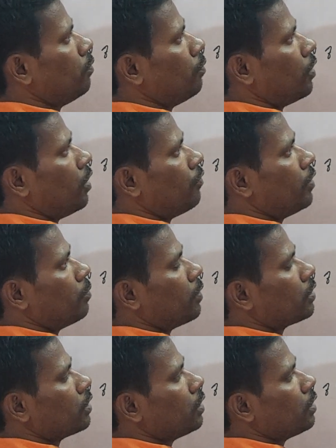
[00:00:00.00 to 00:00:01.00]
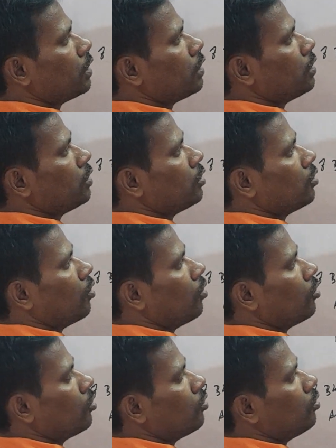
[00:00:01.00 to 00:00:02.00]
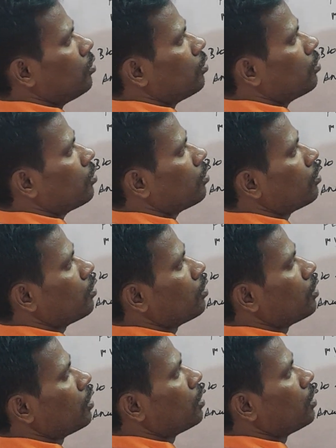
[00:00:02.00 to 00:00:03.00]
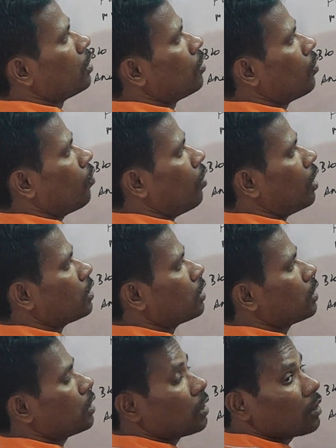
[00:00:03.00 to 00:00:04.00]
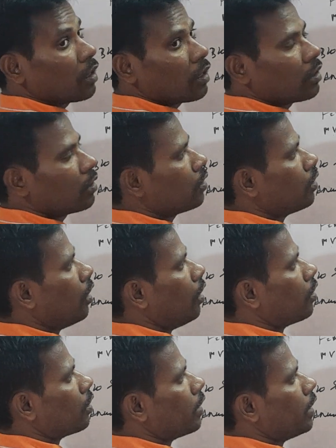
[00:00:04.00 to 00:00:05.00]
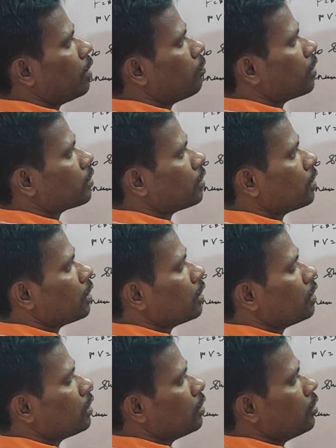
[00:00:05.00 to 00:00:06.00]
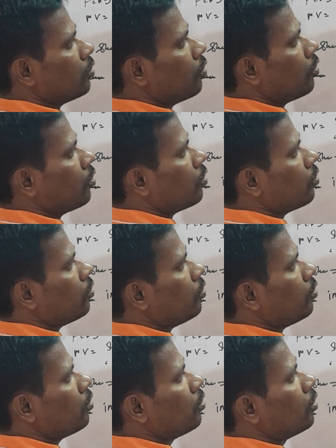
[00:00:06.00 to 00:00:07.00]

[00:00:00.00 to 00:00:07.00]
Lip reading: profit percentage is equal to what? Or rate percentage is equal to